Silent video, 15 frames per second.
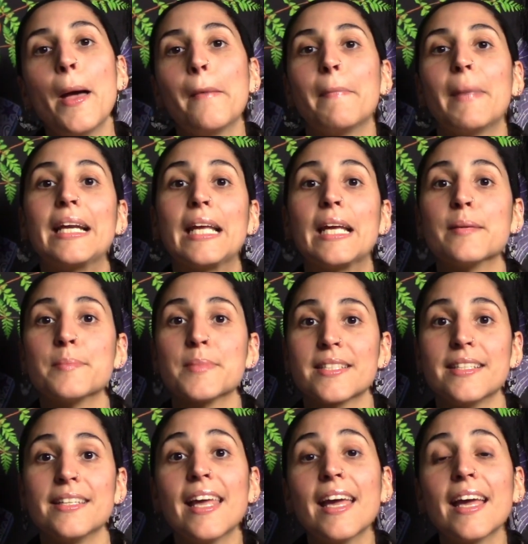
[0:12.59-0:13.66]
My name's
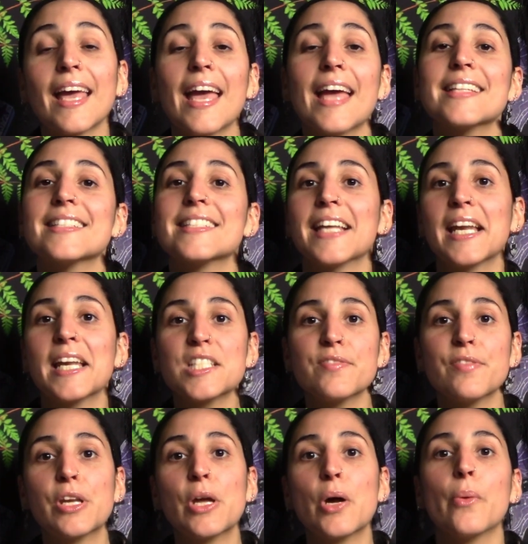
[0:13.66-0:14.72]
Nick, and today's
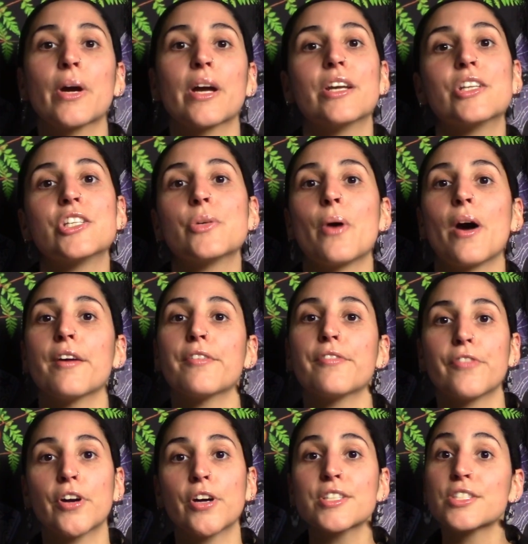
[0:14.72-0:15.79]
video we're going to do our
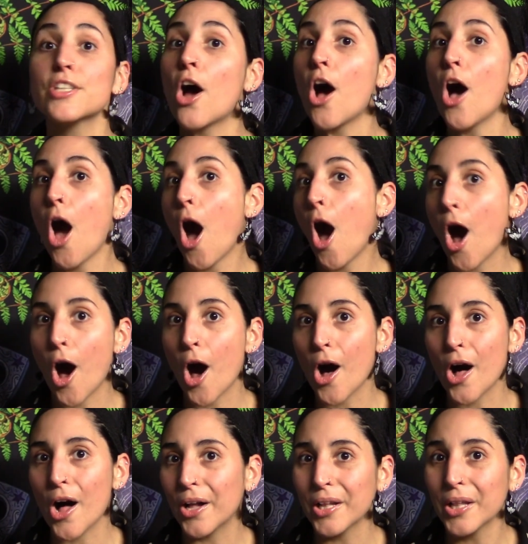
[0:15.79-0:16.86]
first
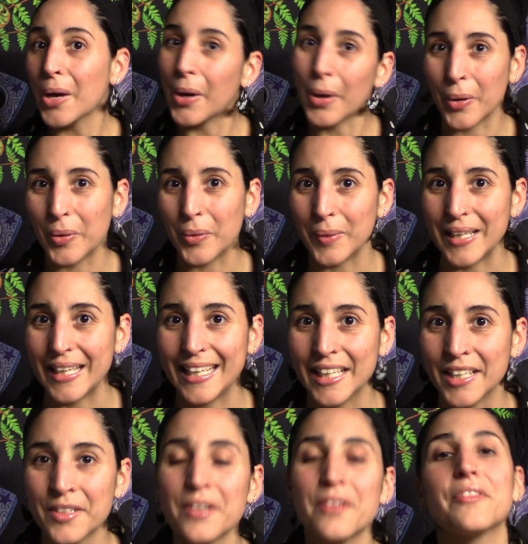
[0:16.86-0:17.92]

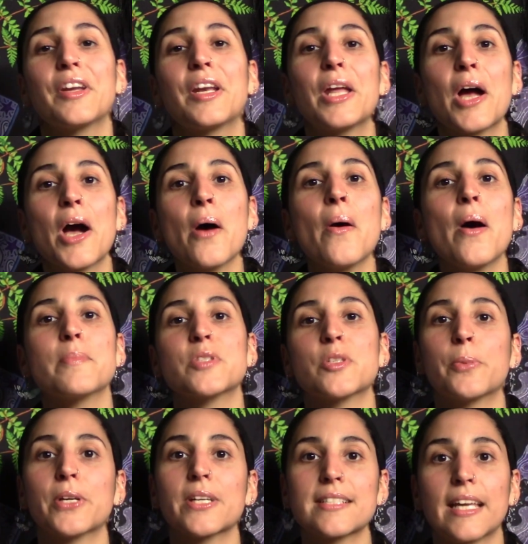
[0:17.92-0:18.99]
Halloween video. I'm
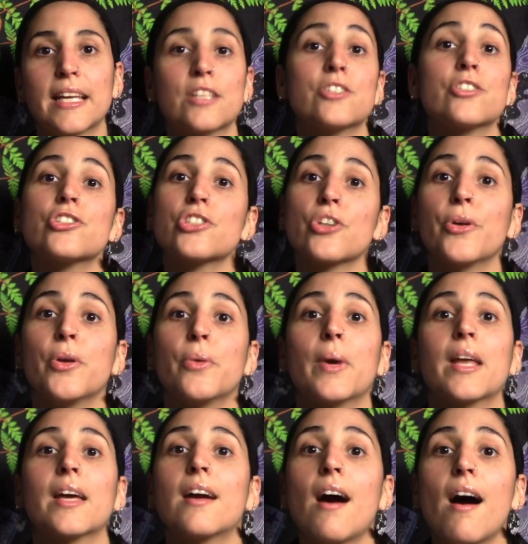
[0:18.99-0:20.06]
super excited to show you
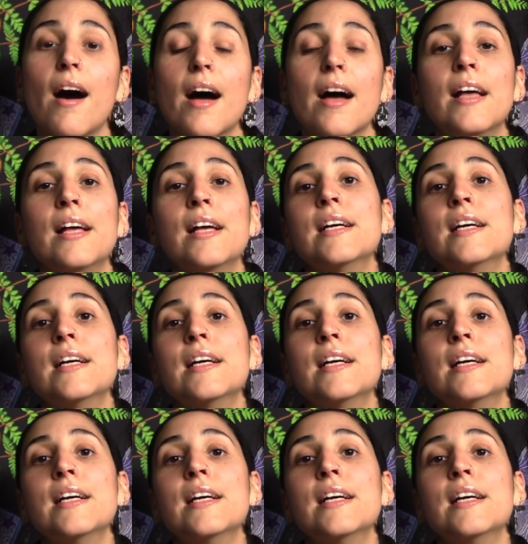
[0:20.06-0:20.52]
what I got.